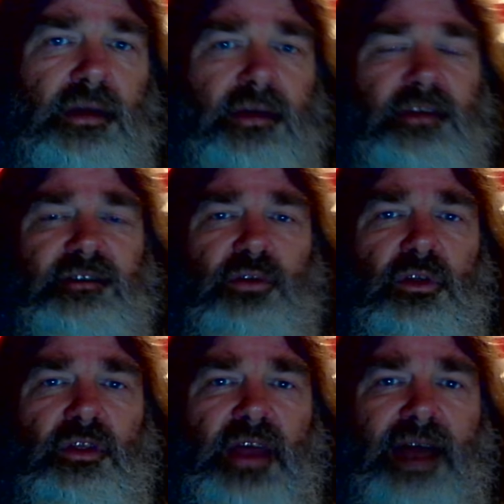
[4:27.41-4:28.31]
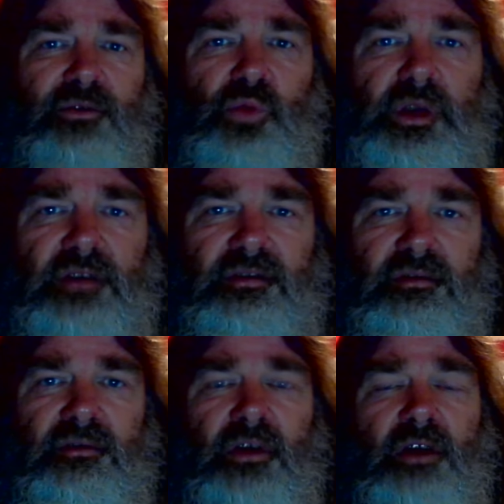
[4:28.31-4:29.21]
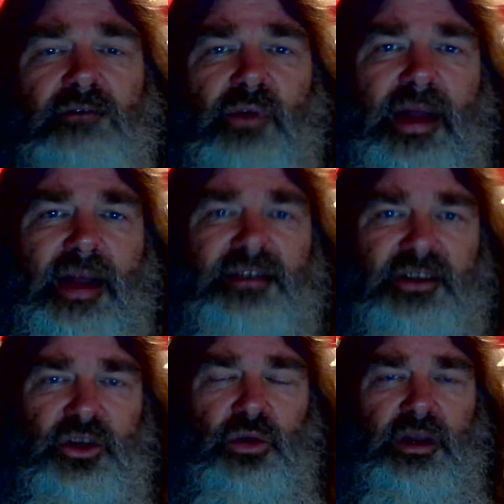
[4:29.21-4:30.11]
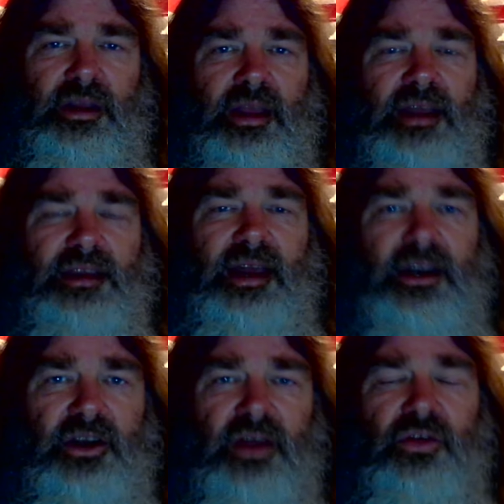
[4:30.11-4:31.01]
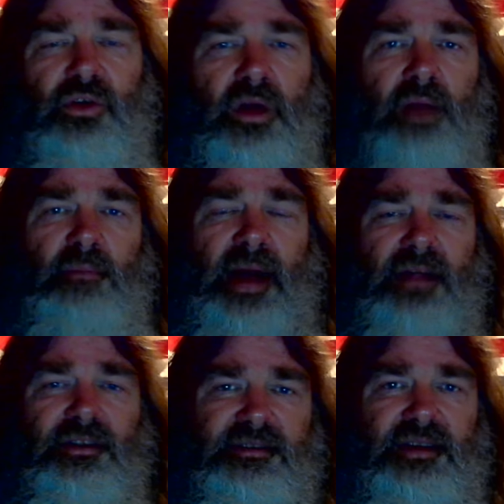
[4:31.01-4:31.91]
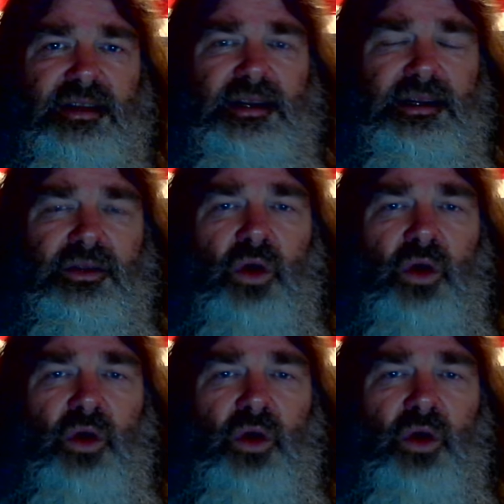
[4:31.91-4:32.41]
so that they have a reason for executing yet another Palestinian